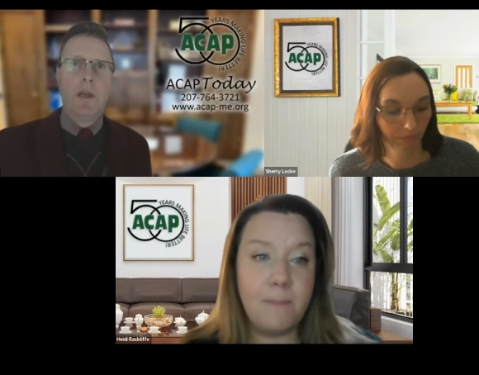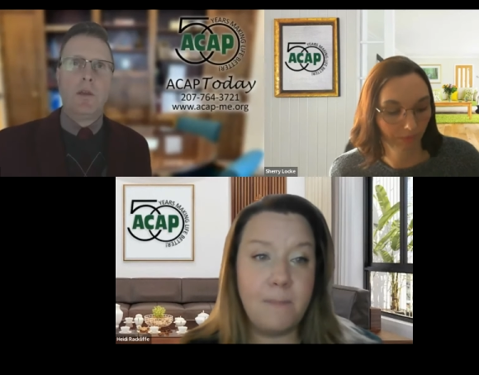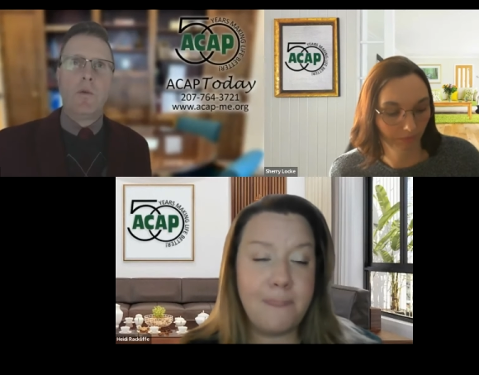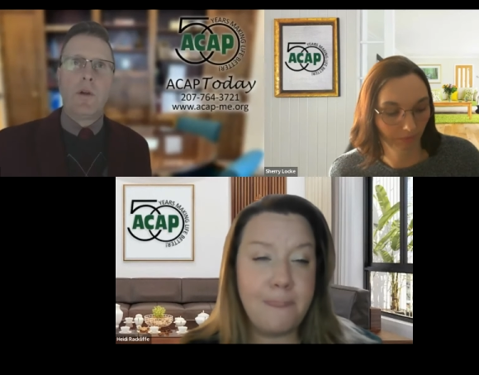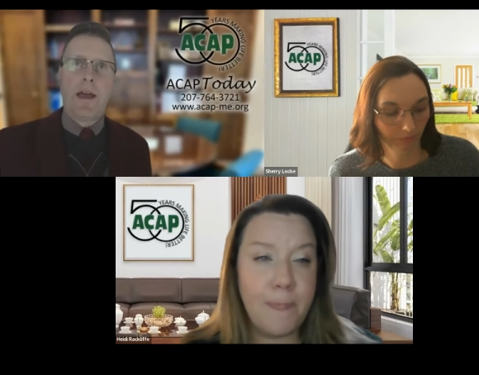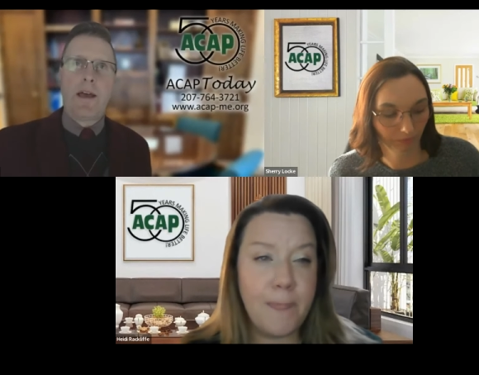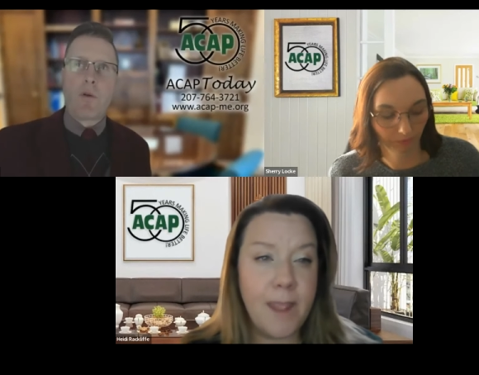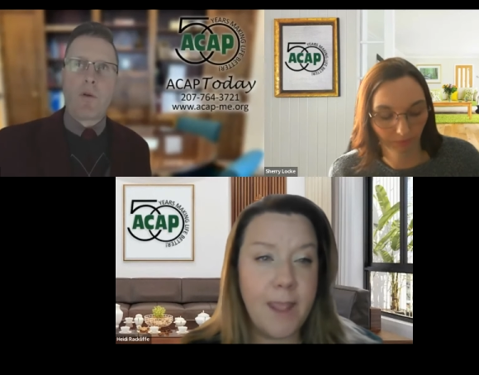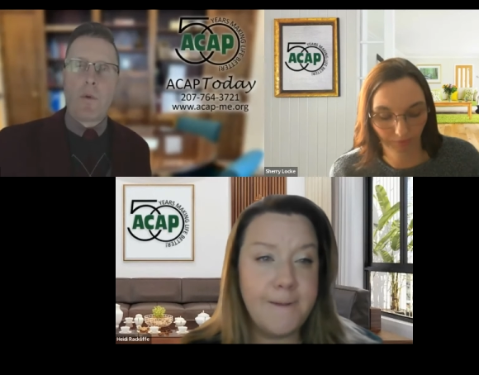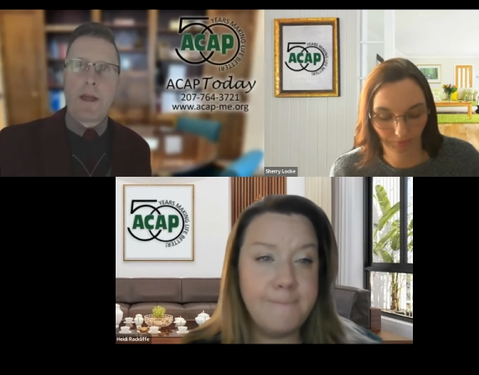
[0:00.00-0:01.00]
Speaker 1: you could have
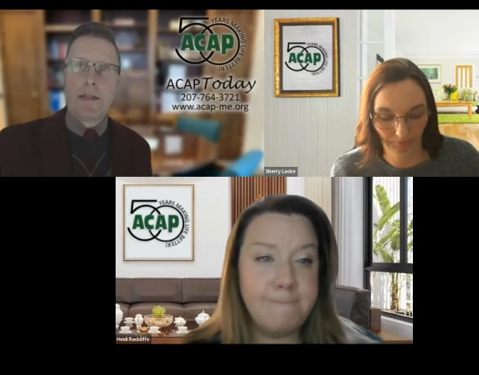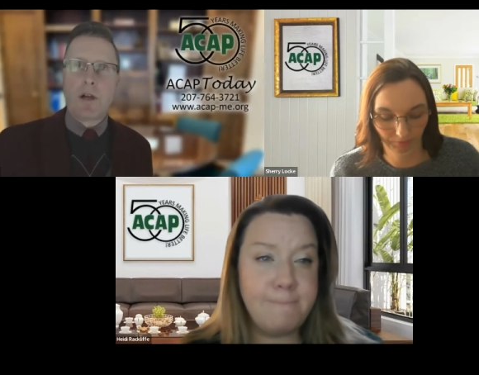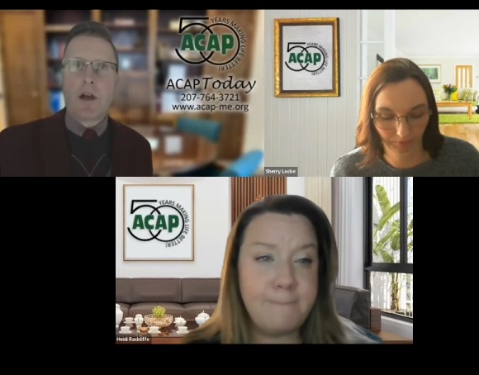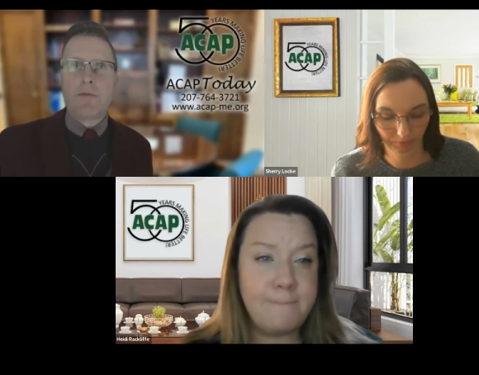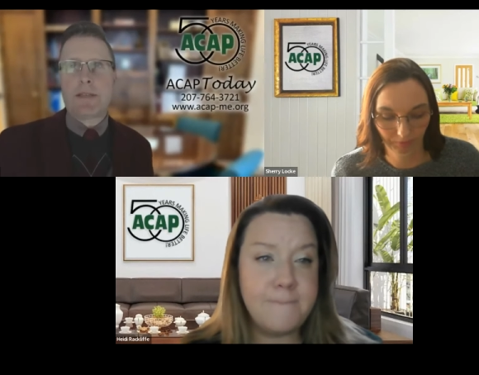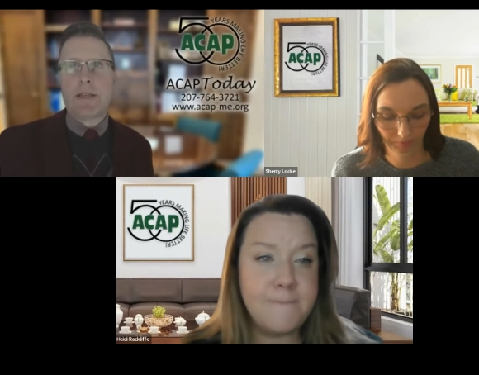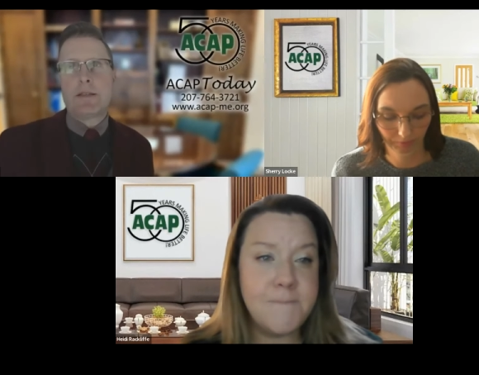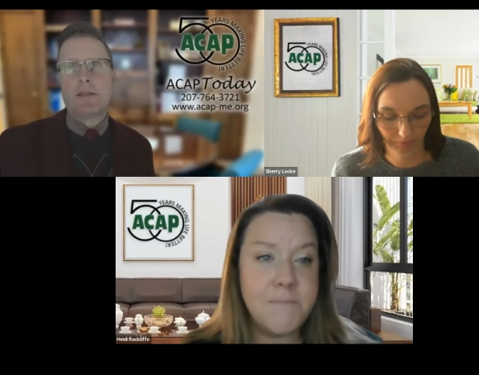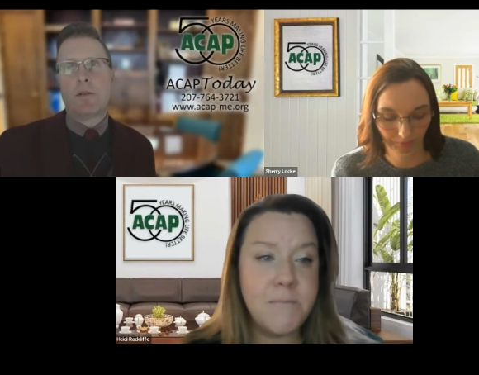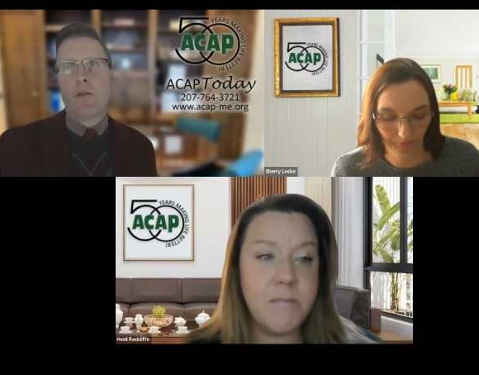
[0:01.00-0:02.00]
the rent offset
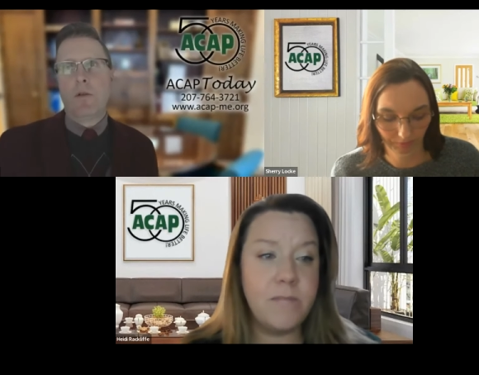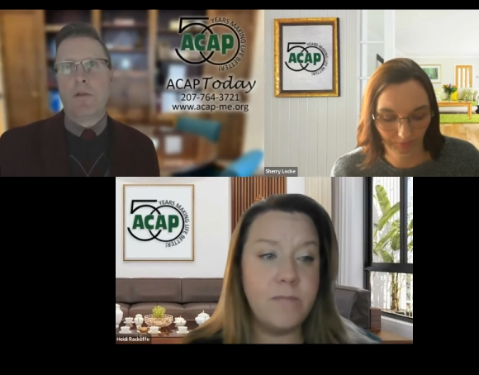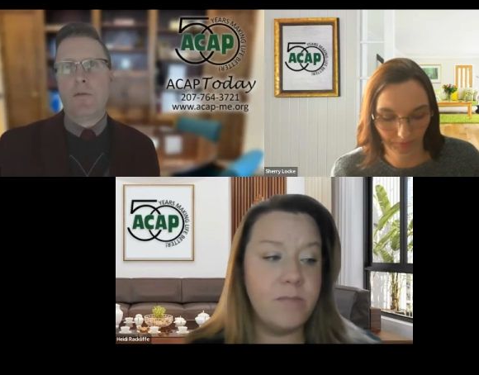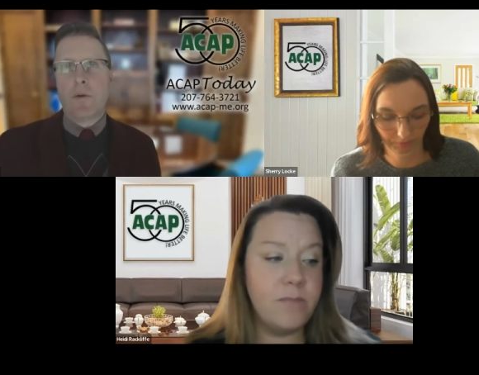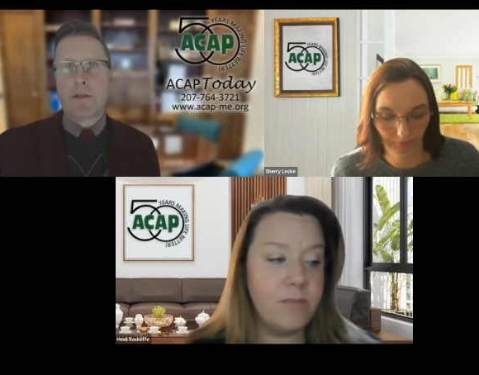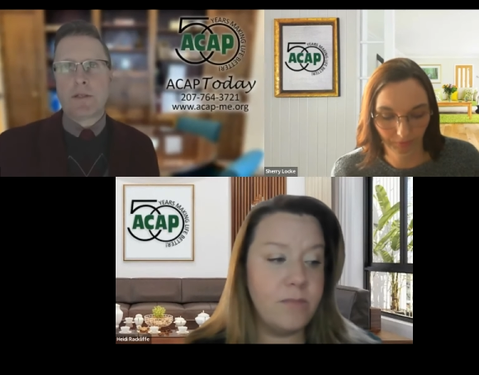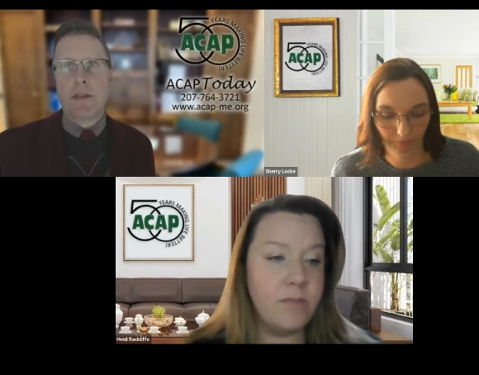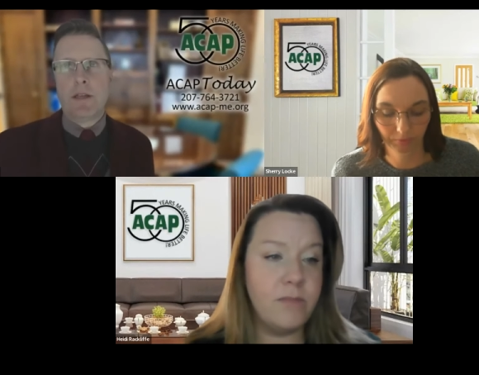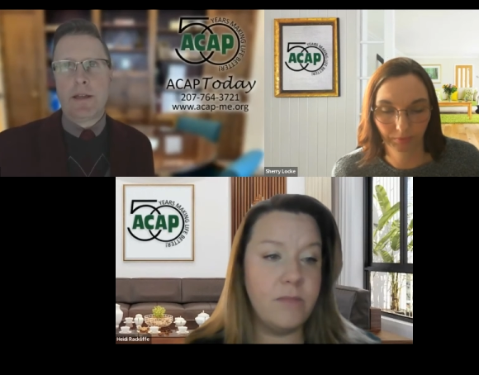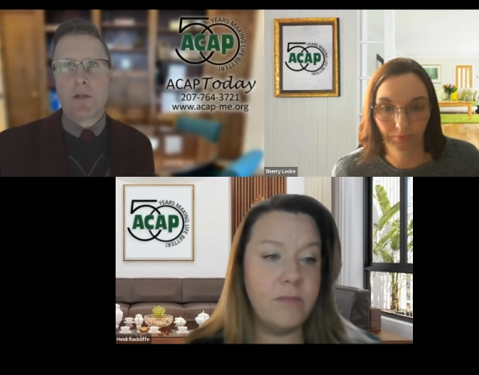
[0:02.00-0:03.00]
so that you can focus on
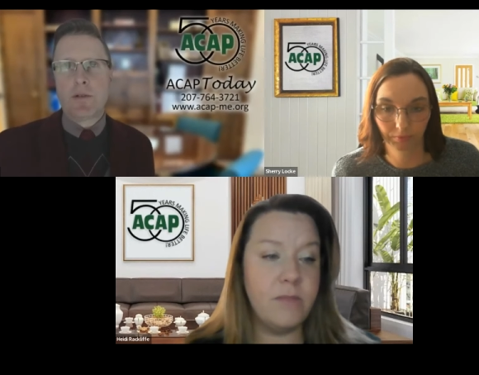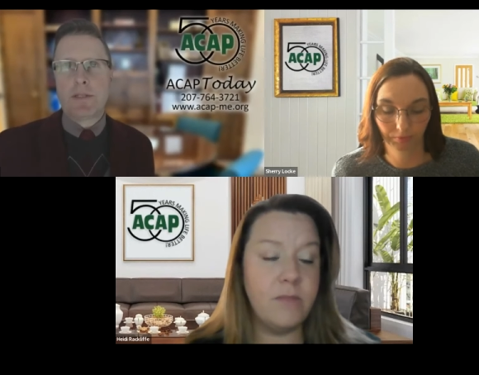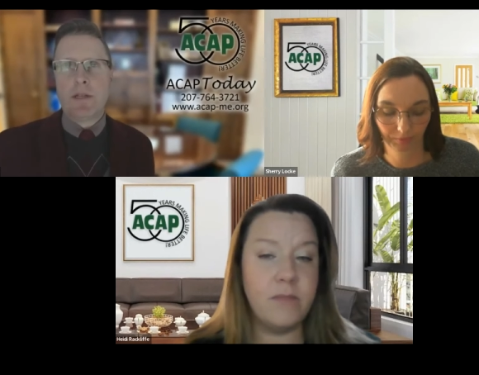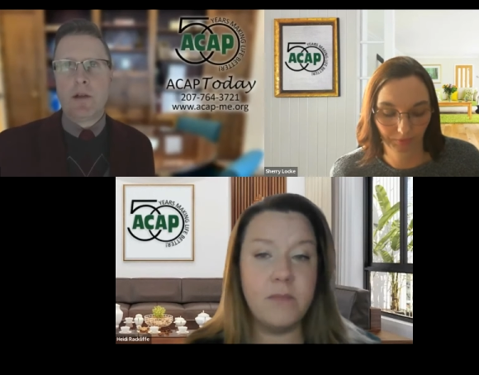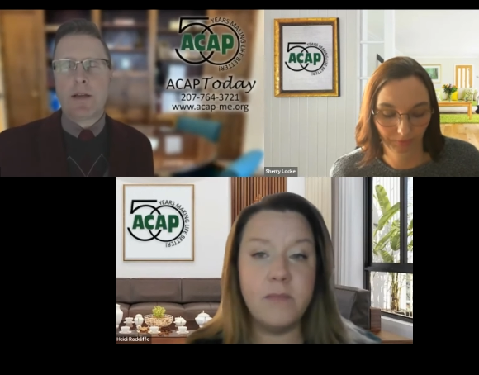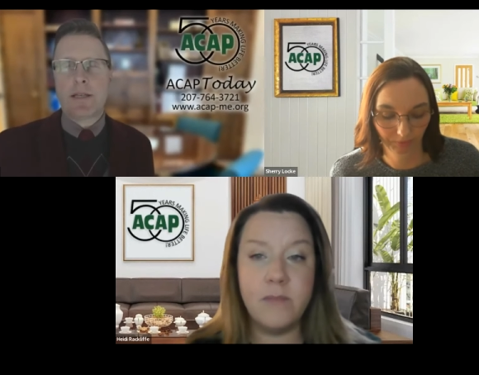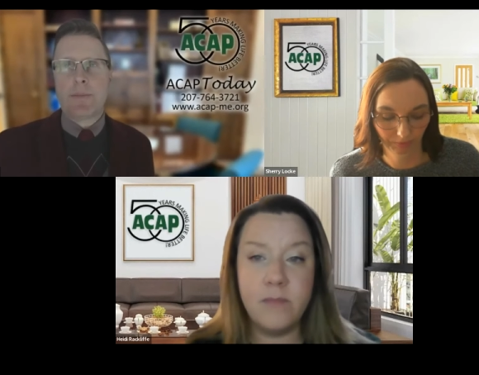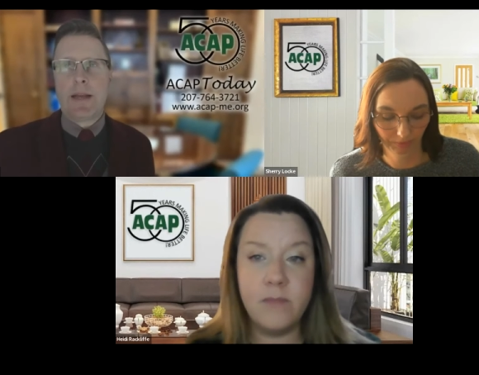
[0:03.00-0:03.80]
the electricity costs,